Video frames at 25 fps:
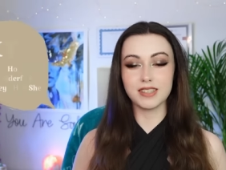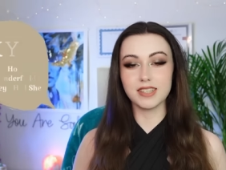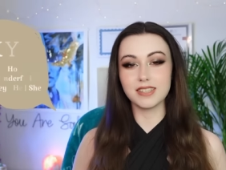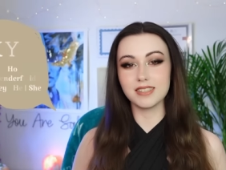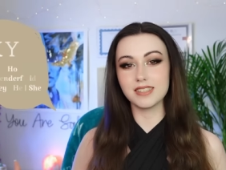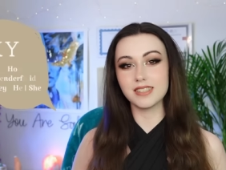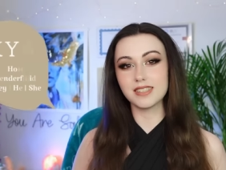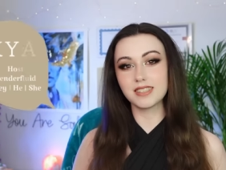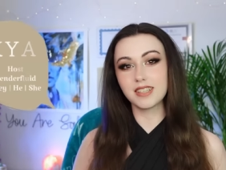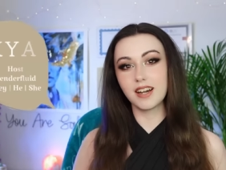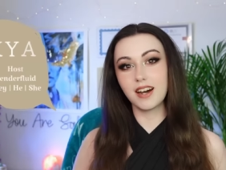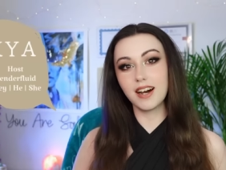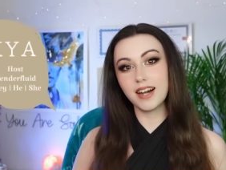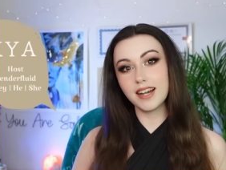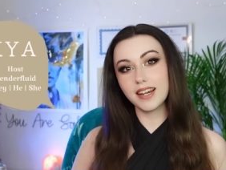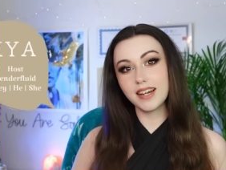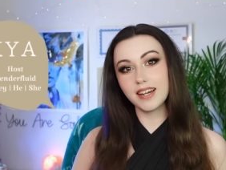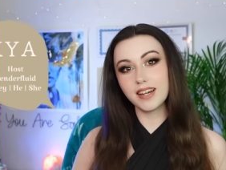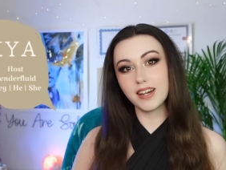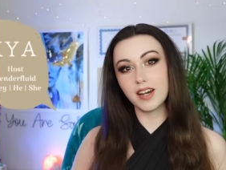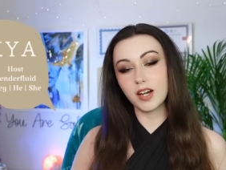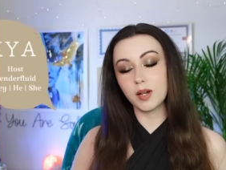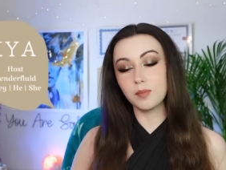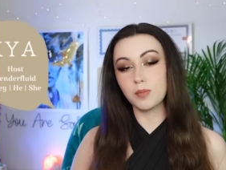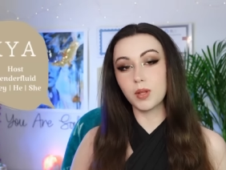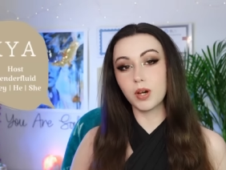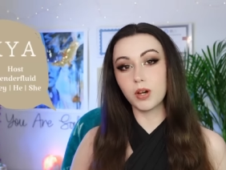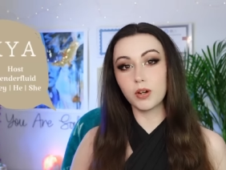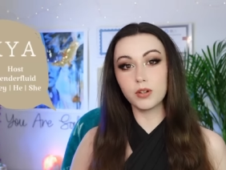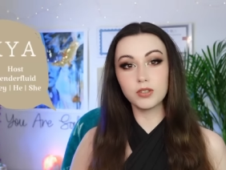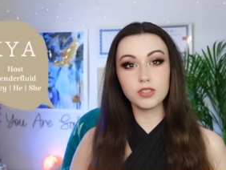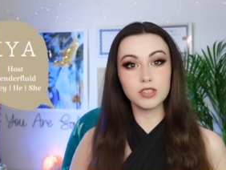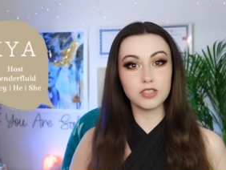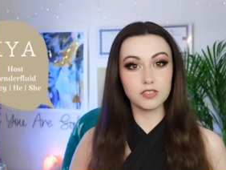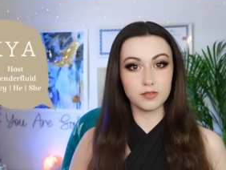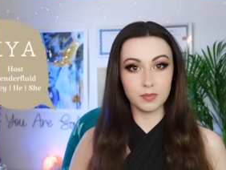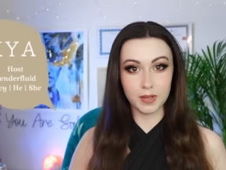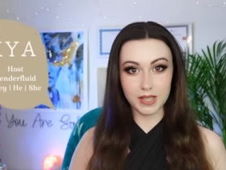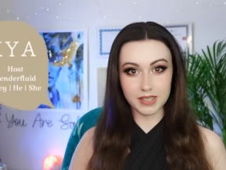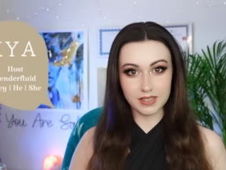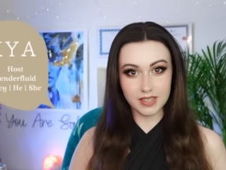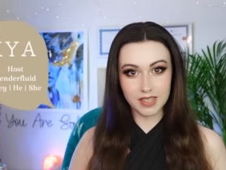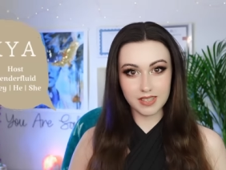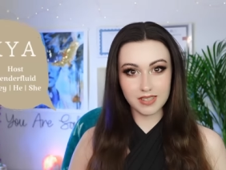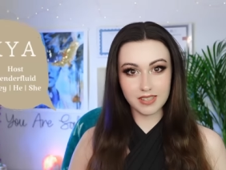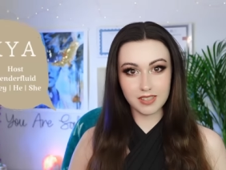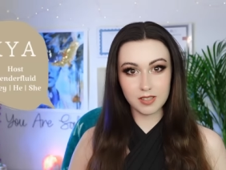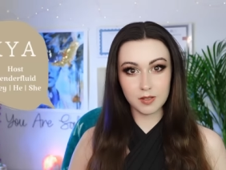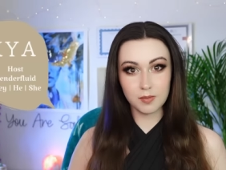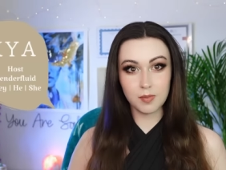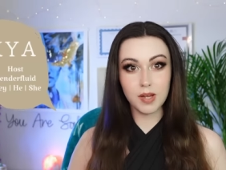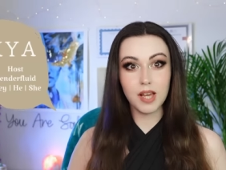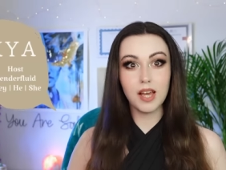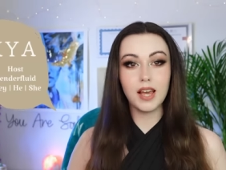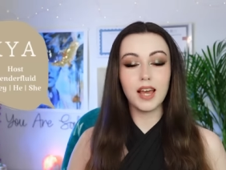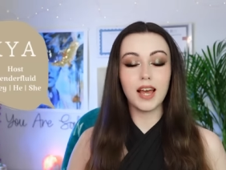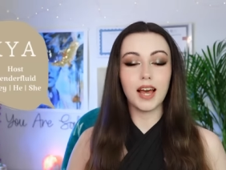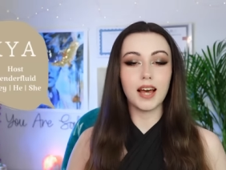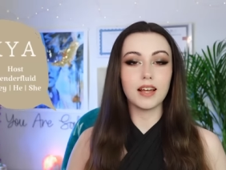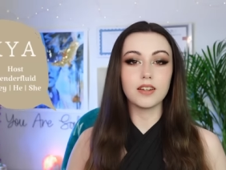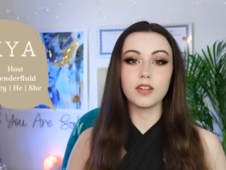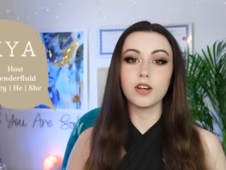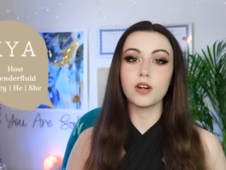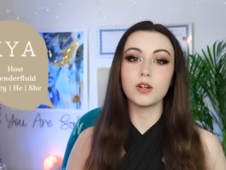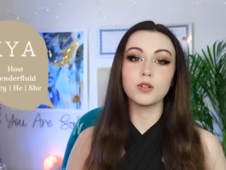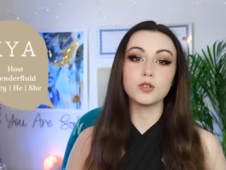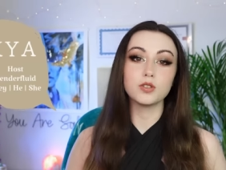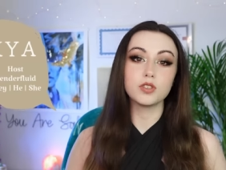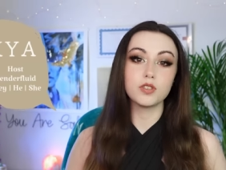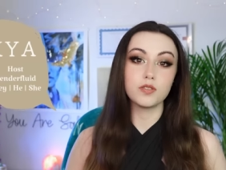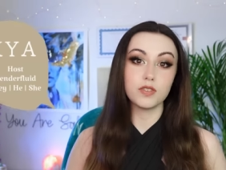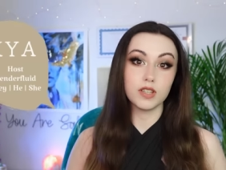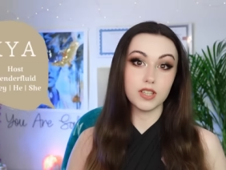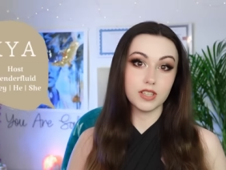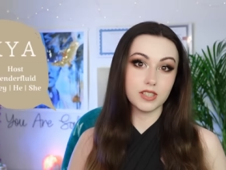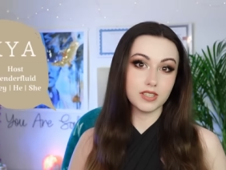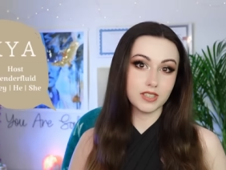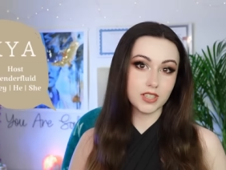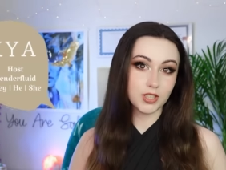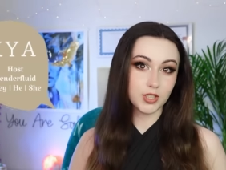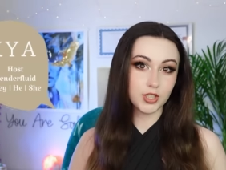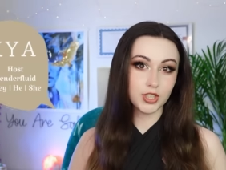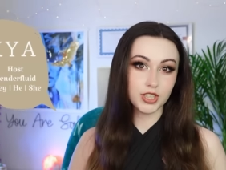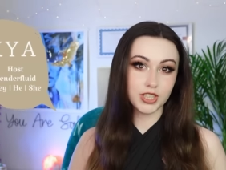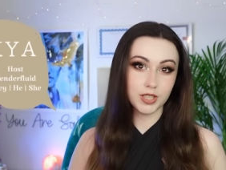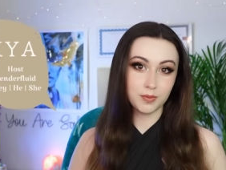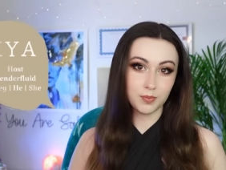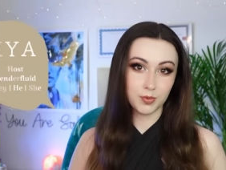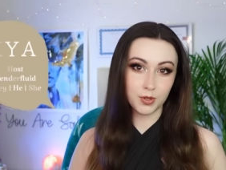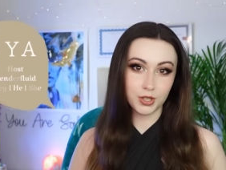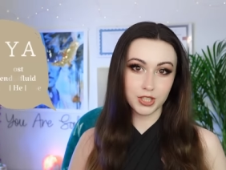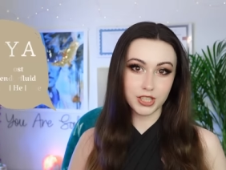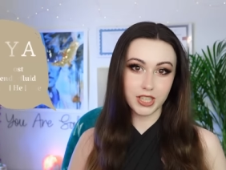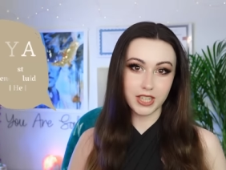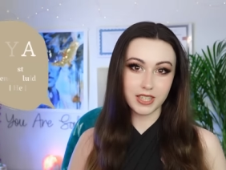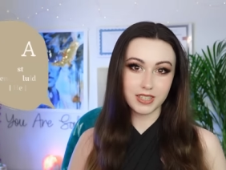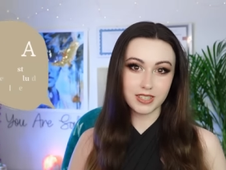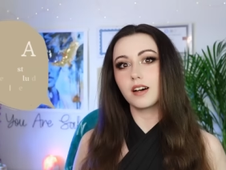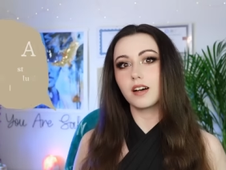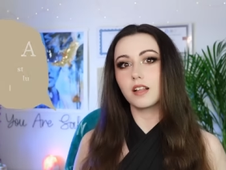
This is Kaya, I'm the host of my system and the host of the DissociaDID project.